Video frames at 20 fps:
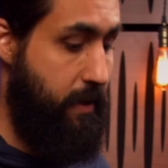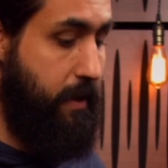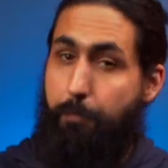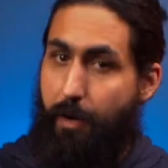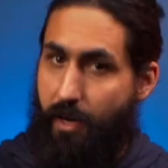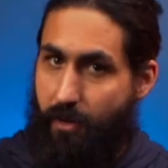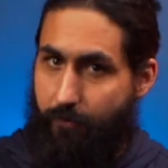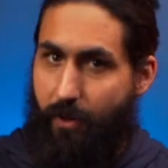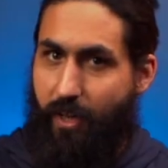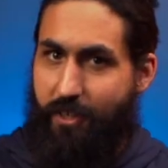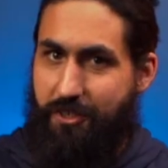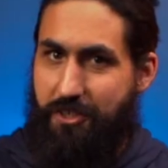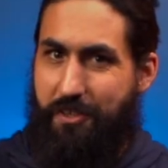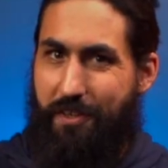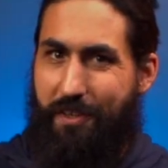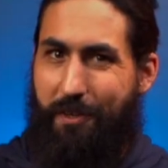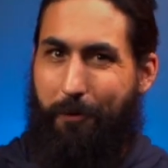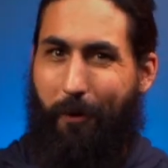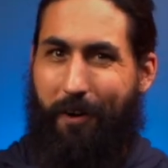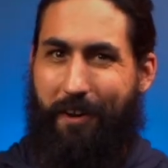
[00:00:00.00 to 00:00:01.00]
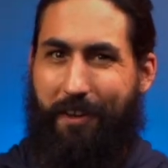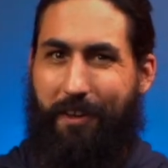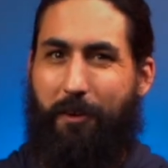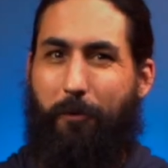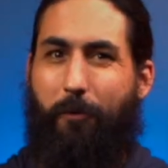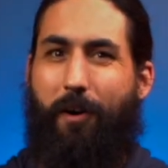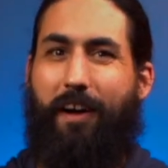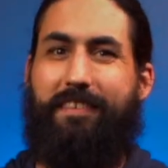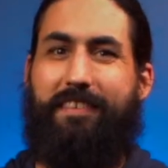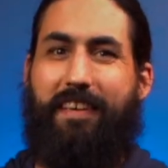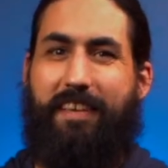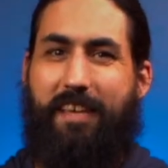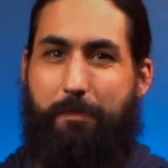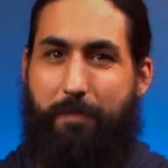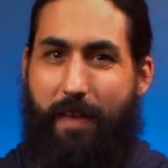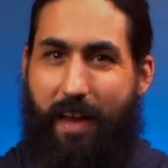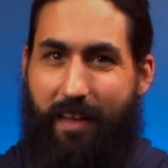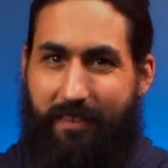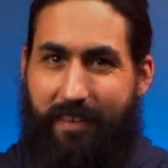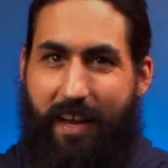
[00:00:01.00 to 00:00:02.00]
But eventually we're going to want to keep
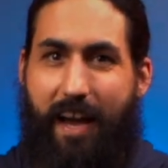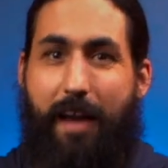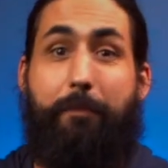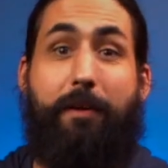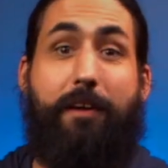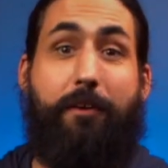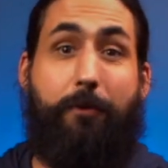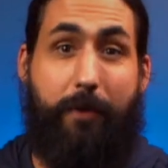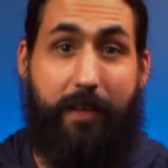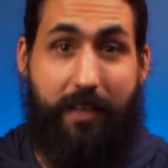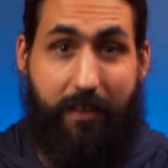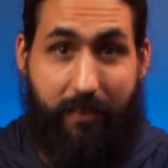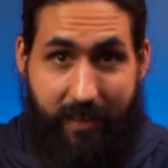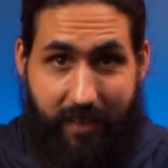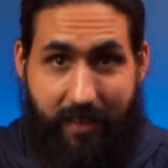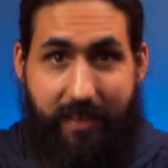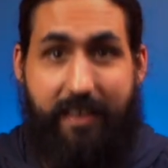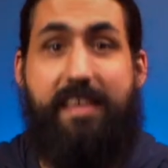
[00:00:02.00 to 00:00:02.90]
that timing really